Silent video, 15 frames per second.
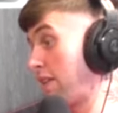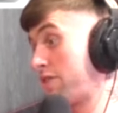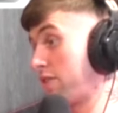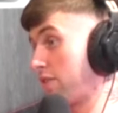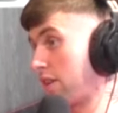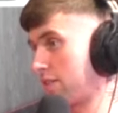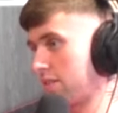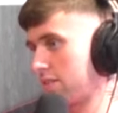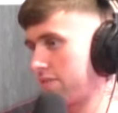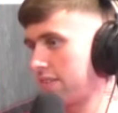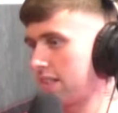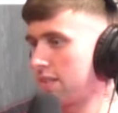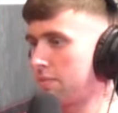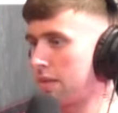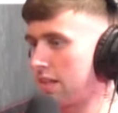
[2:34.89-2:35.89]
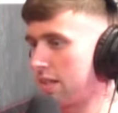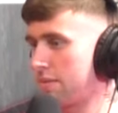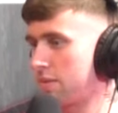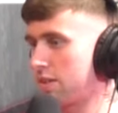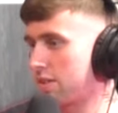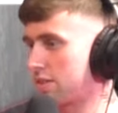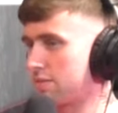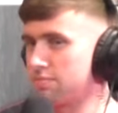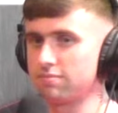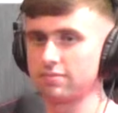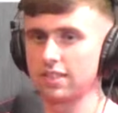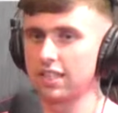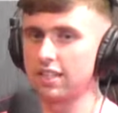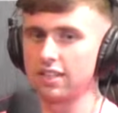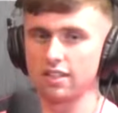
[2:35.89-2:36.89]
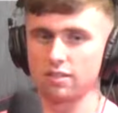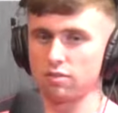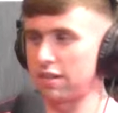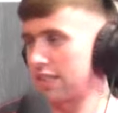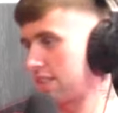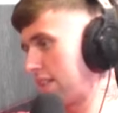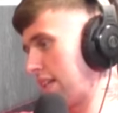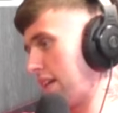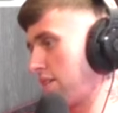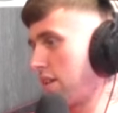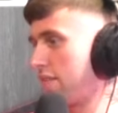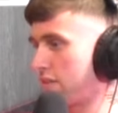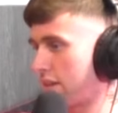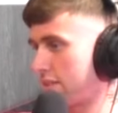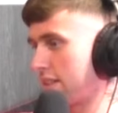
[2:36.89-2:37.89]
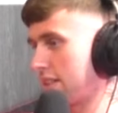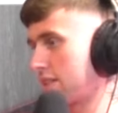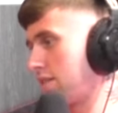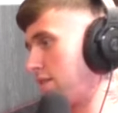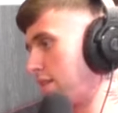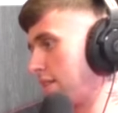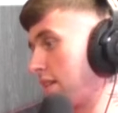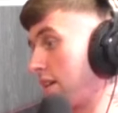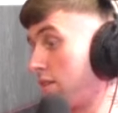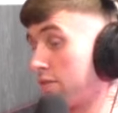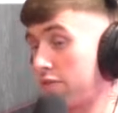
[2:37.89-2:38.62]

If you've got availability because I'm racing here, then I've got this one, got that on.